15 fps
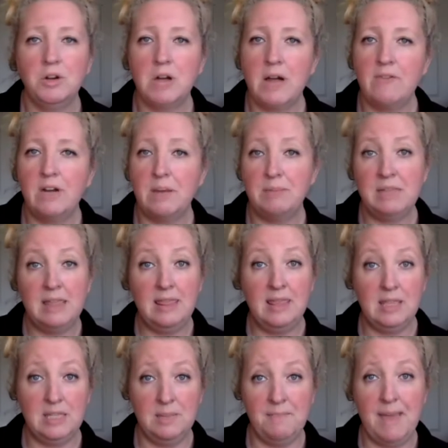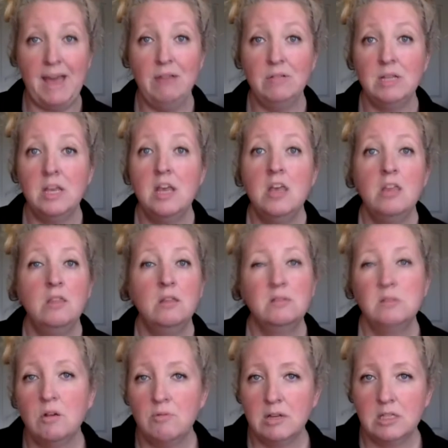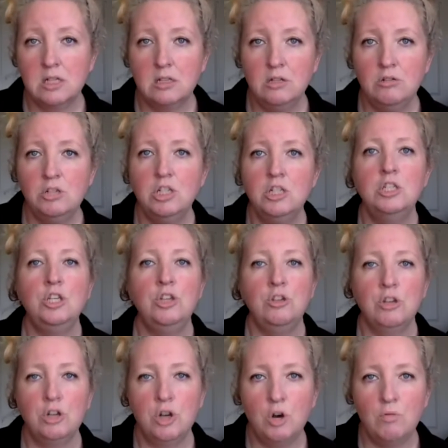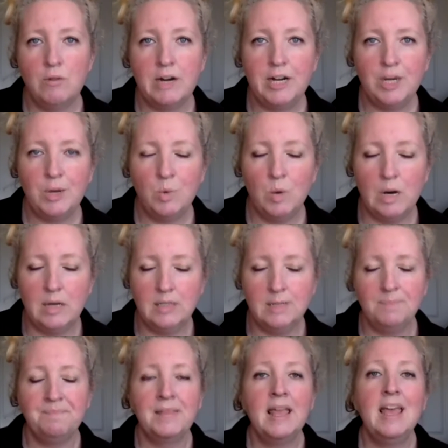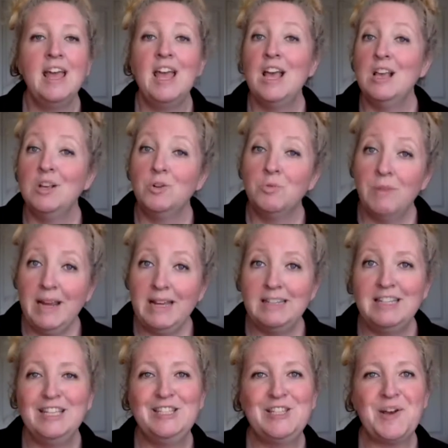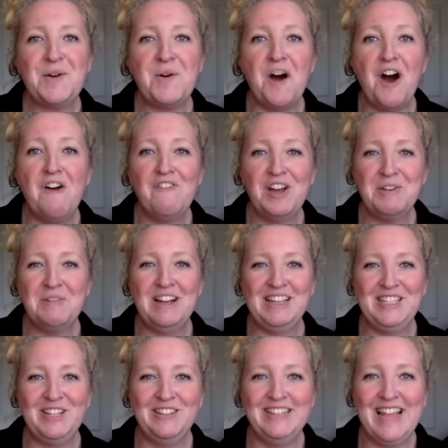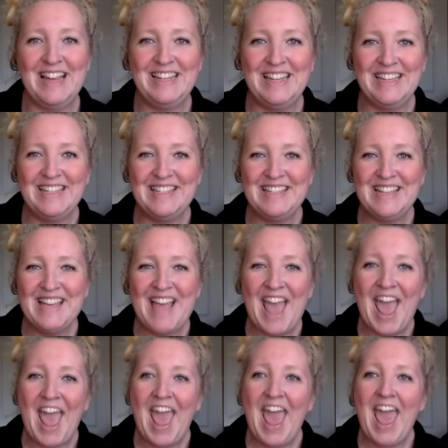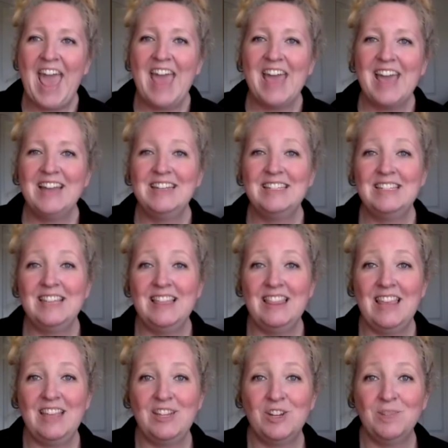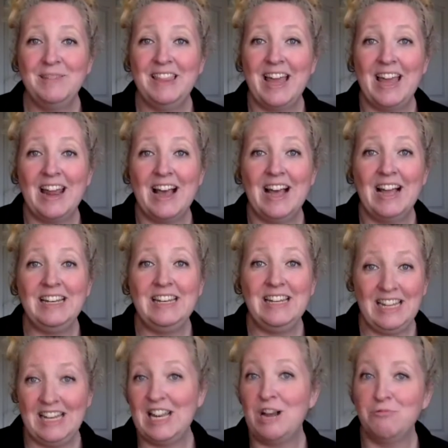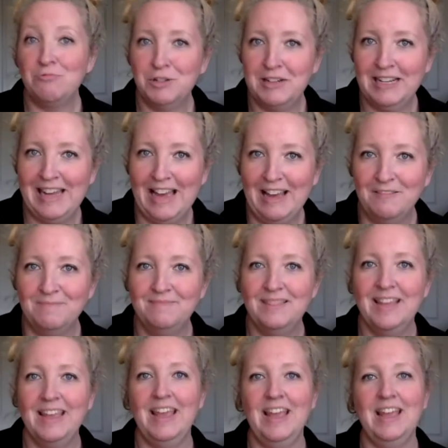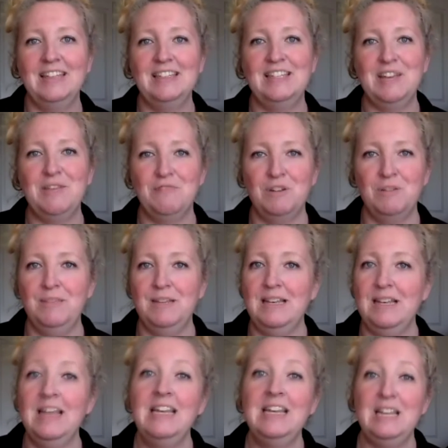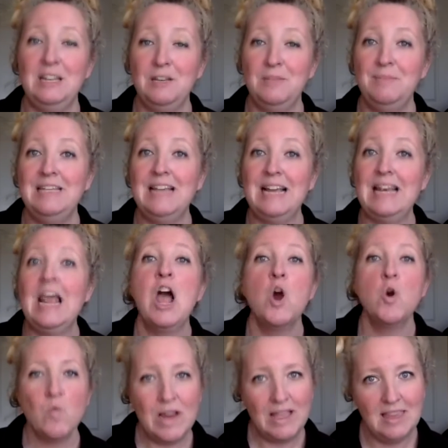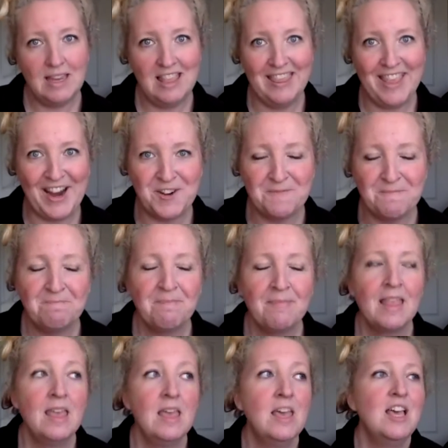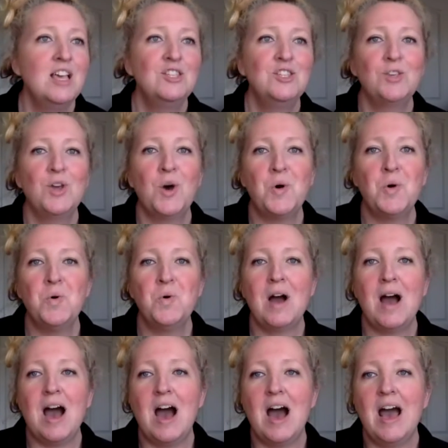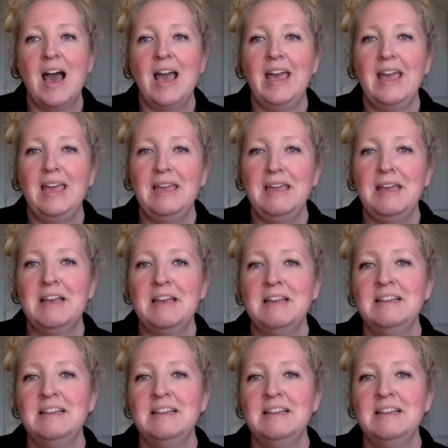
covered up to this amount. There's no exclusions. You can go where you want. Great. So off I went to a dentist, and they told me that I needed a root canal, and it would have been needing to be done right then and there. So I